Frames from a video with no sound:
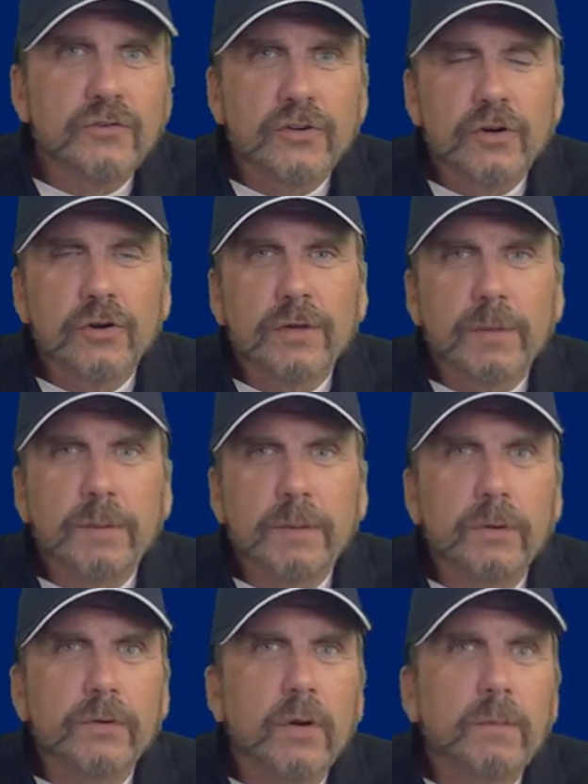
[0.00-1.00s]
share, let
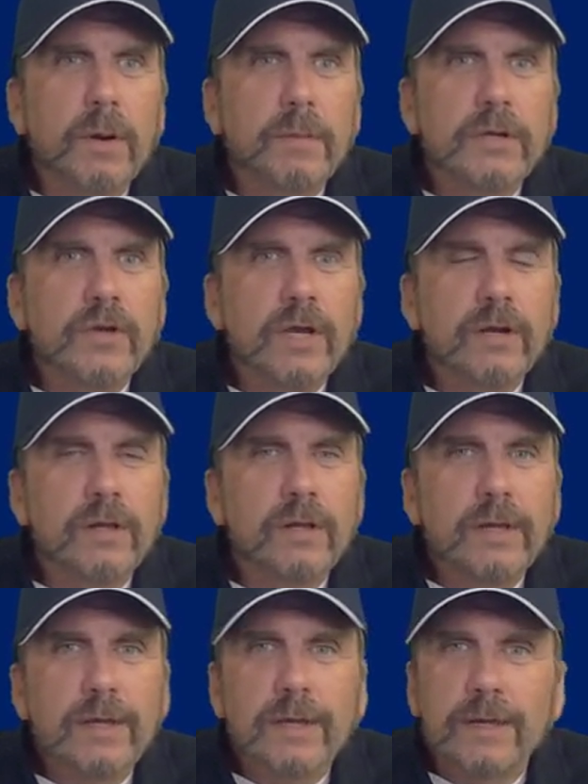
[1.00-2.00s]
people know about my
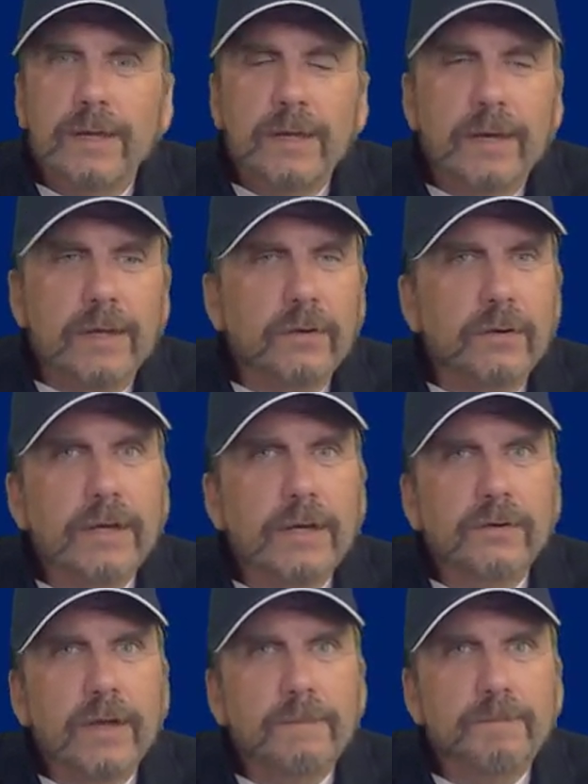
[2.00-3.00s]
channel. Until
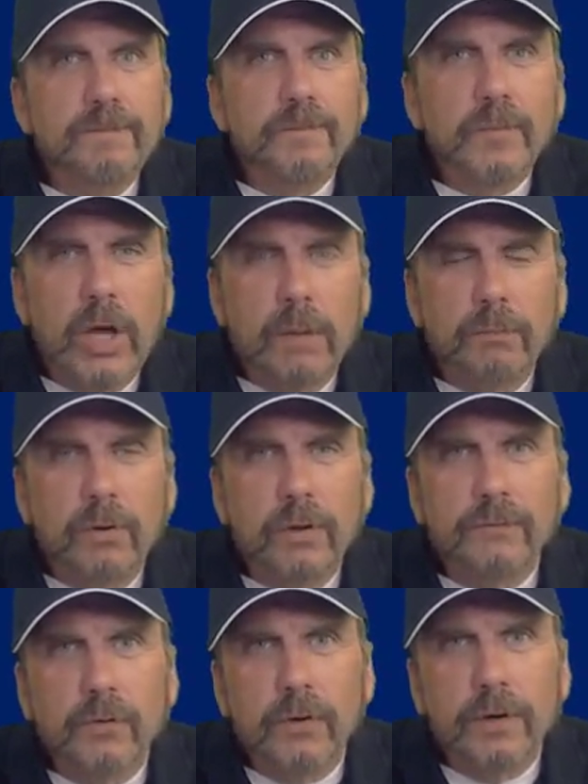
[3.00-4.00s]
next time, I'm
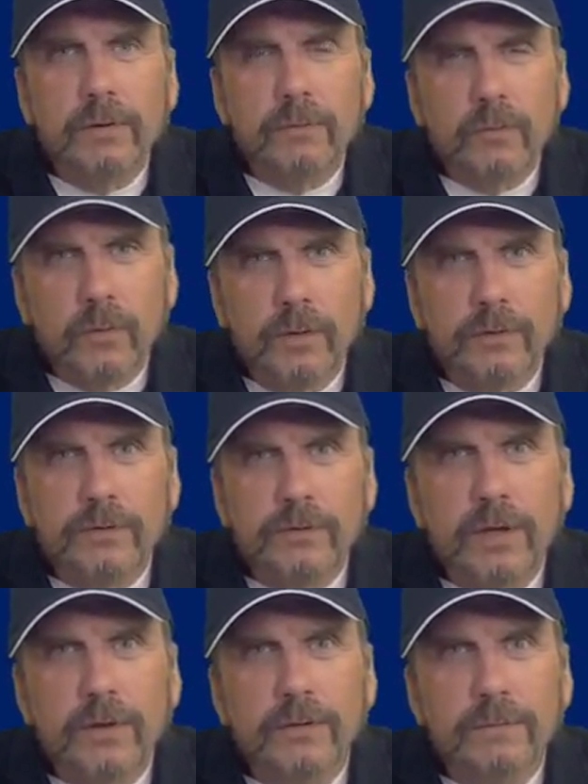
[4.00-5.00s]
pulling for you. We're all in this
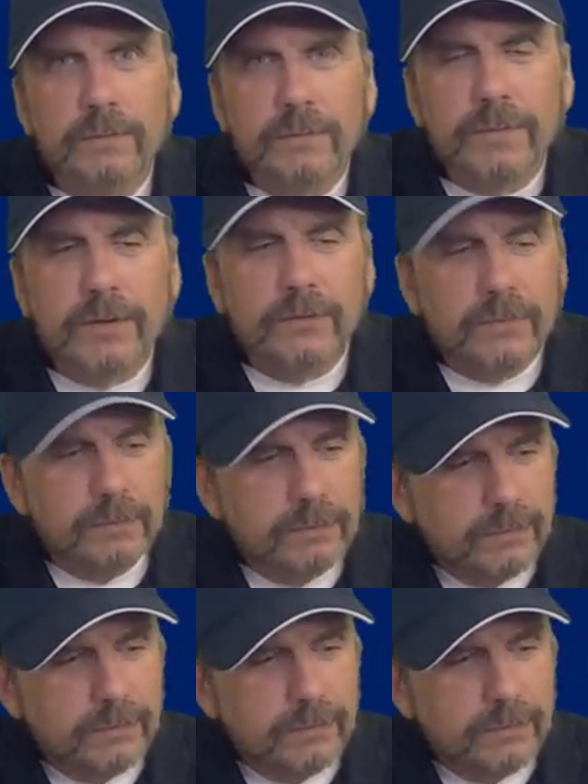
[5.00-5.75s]
together. Thanks.